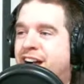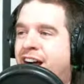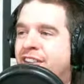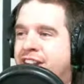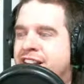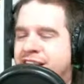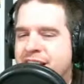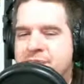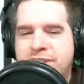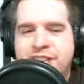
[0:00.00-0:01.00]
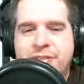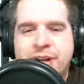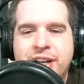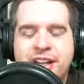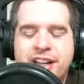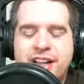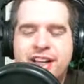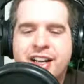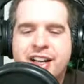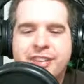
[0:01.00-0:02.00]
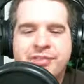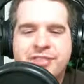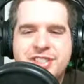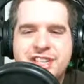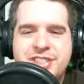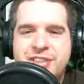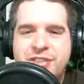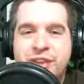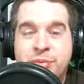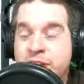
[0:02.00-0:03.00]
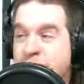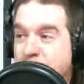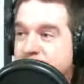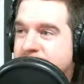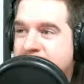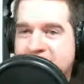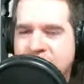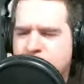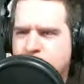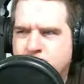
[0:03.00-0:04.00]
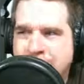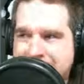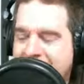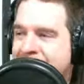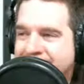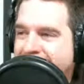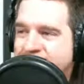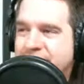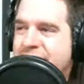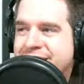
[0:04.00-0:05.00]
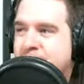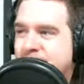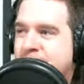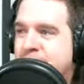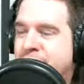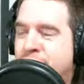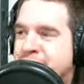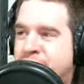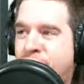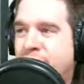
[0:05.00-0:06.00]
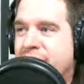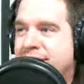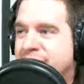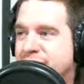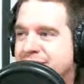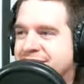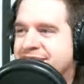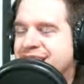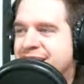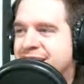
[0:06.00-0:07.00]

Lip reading: on the in-game stuff, but just the voices I think were exact. I don't think they read up the voices at all. I think it was the same.